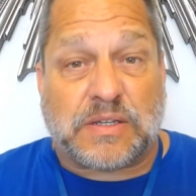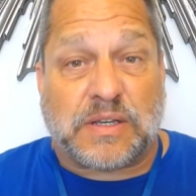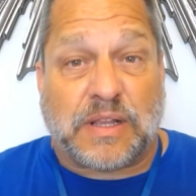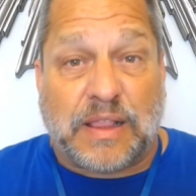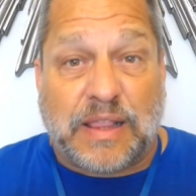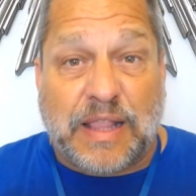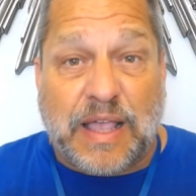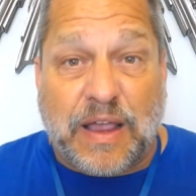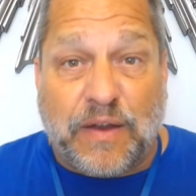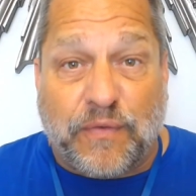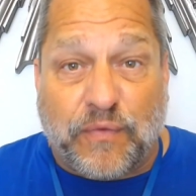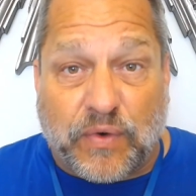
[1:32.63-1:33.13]

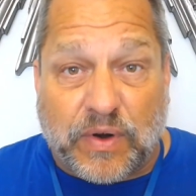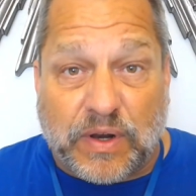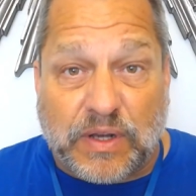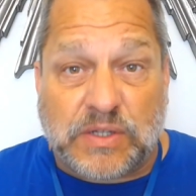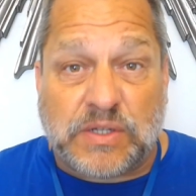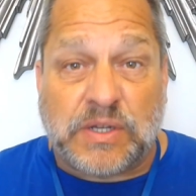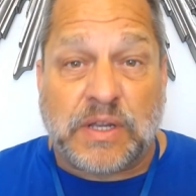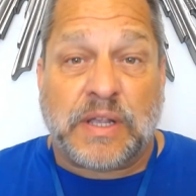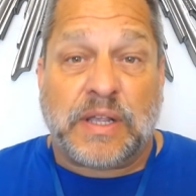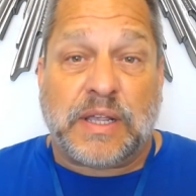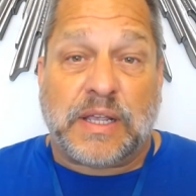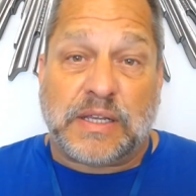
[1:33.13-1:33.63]
leverage
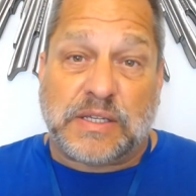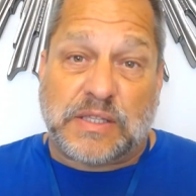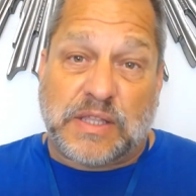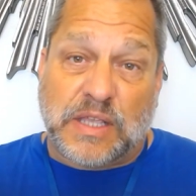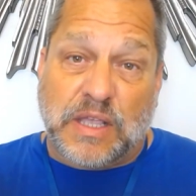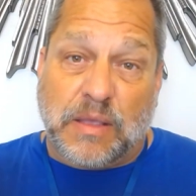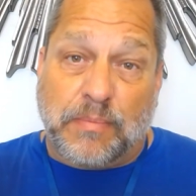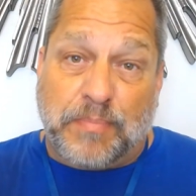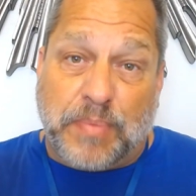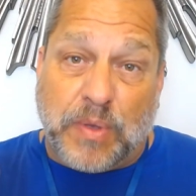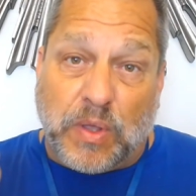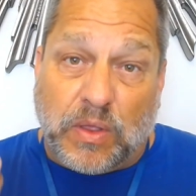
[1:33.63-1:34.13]
is the
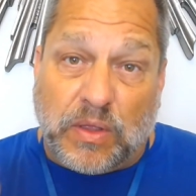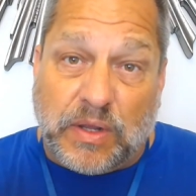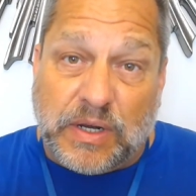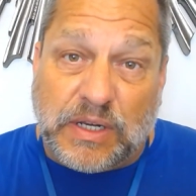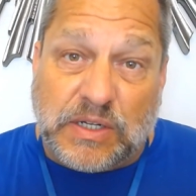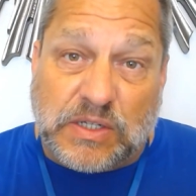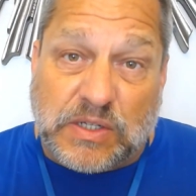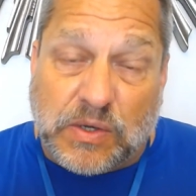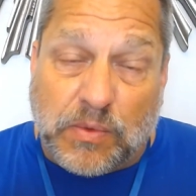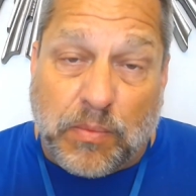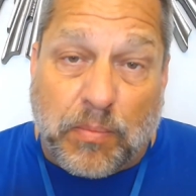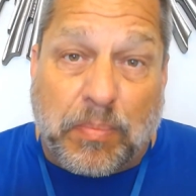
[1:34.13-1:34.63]
ability
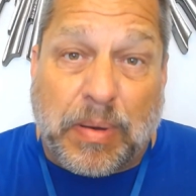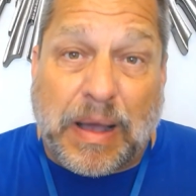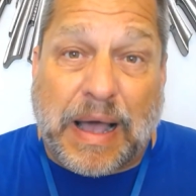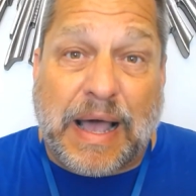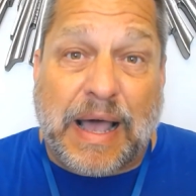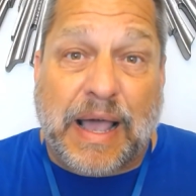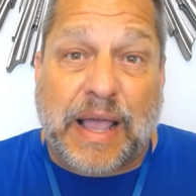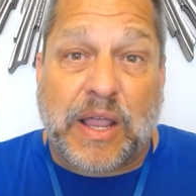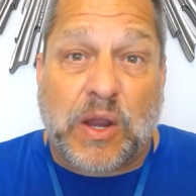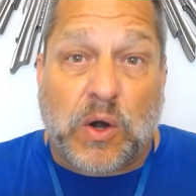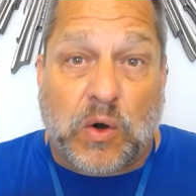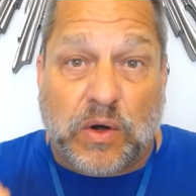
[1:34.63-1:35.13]
to
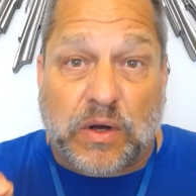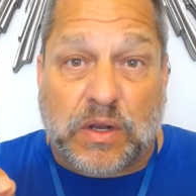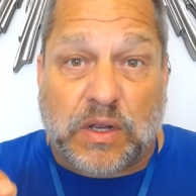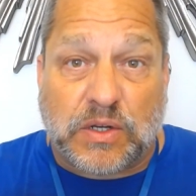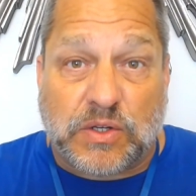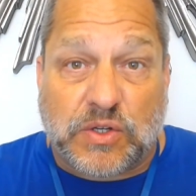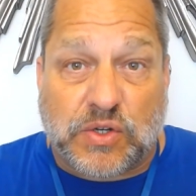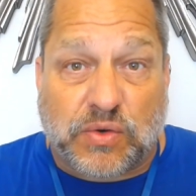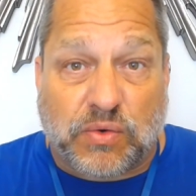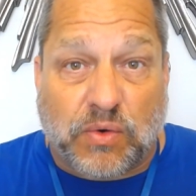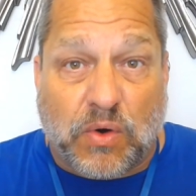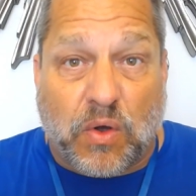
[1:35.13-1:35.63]
buy or
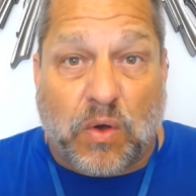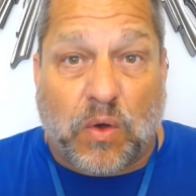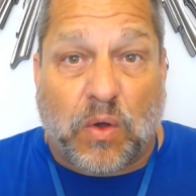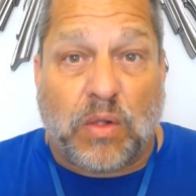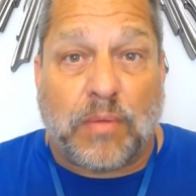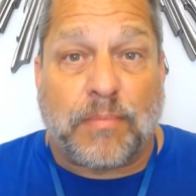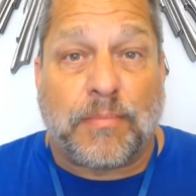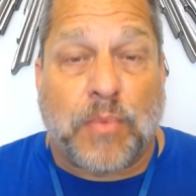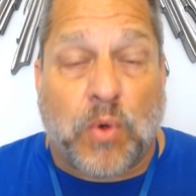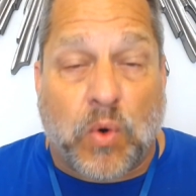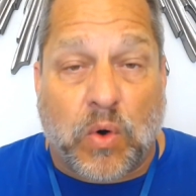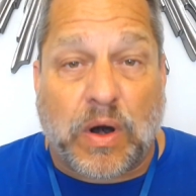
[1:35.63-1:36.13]
control
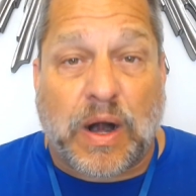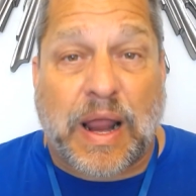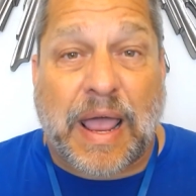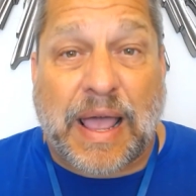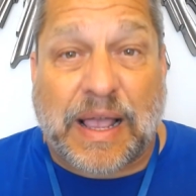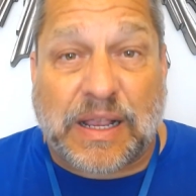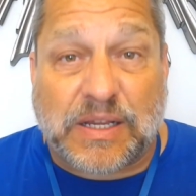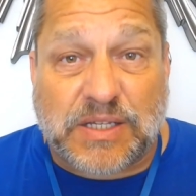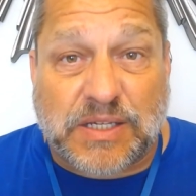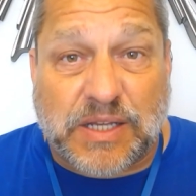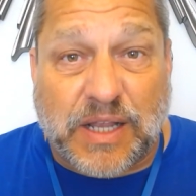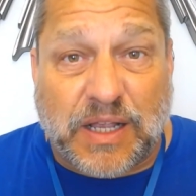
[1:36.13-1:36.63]
more
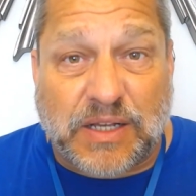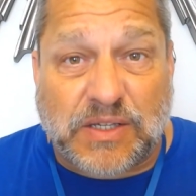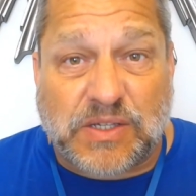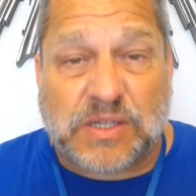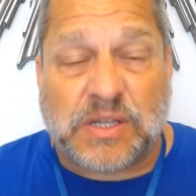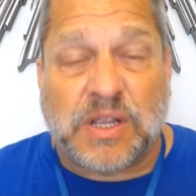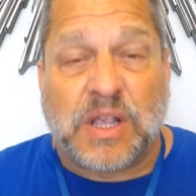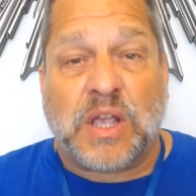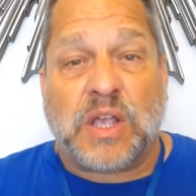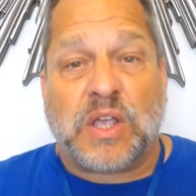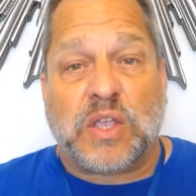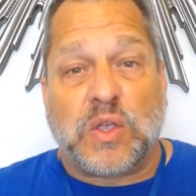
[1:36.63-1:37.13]
assets
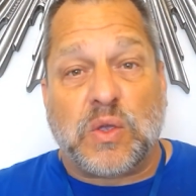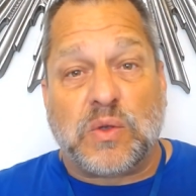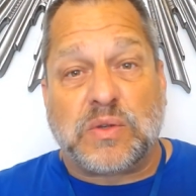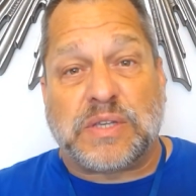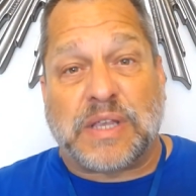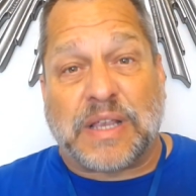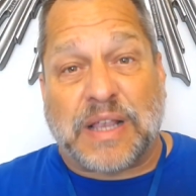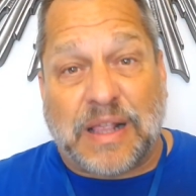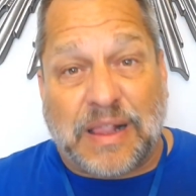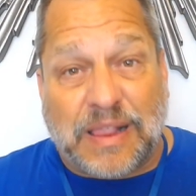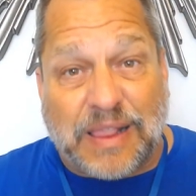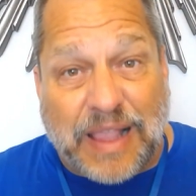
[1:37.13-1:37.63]

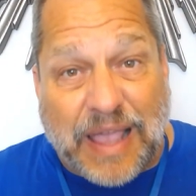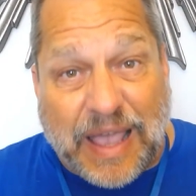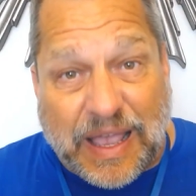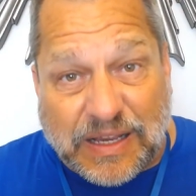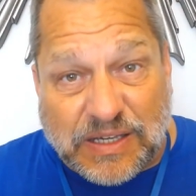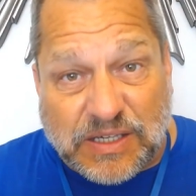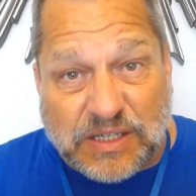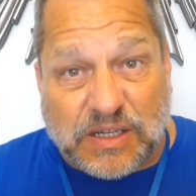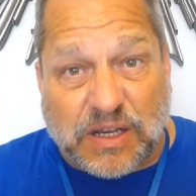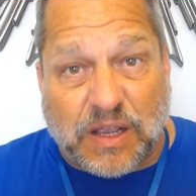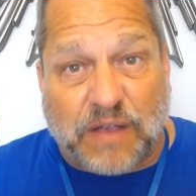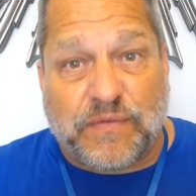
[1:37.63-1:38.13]
using
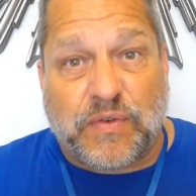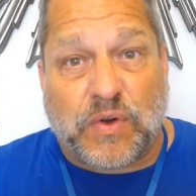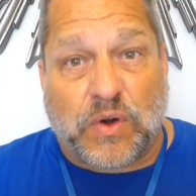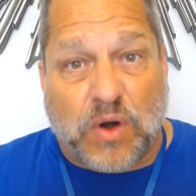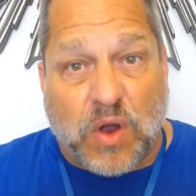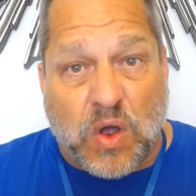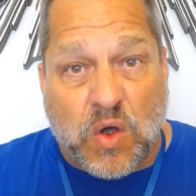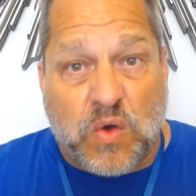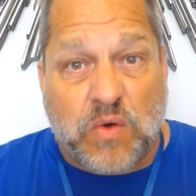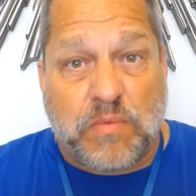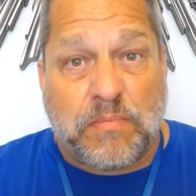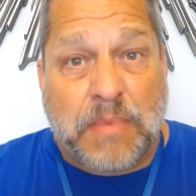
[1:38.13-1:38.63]
less of your
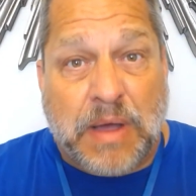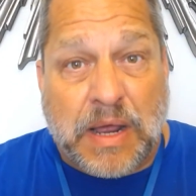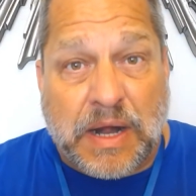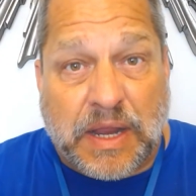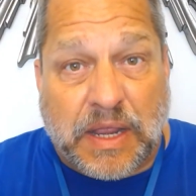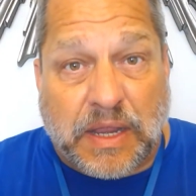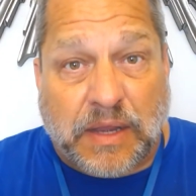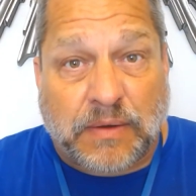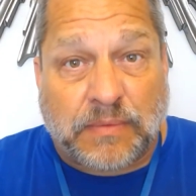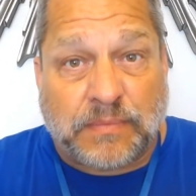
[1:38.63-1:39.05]
own money.